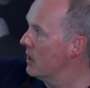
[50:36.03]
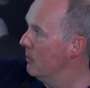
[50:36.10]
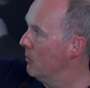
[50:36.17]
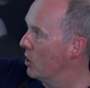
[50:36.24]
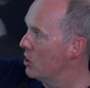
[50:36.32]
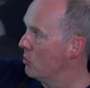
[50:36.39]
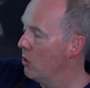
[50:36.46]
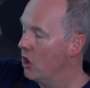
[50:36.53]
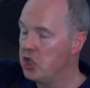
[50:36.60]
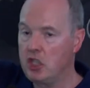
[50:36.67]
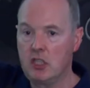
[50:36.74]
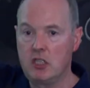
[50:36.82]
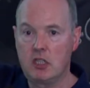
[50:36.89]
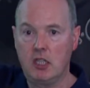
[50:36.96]
and amongst
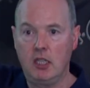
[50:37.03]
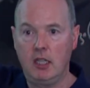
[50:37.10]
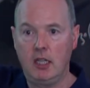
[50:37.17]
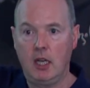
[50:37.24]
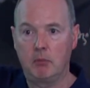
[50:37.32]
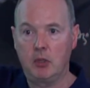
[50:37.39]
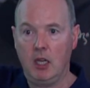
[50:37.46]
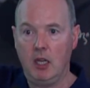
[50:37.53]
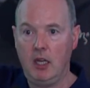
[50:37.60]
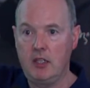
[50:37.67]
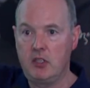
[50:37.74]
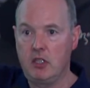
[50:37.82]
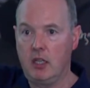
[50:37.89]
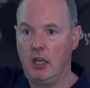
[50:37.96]
Russians in
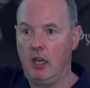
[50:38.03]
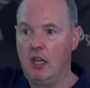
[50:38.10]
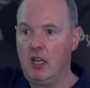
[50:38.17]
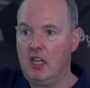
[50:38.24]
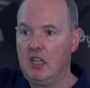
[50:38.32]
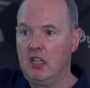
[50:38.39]
Abkhazia,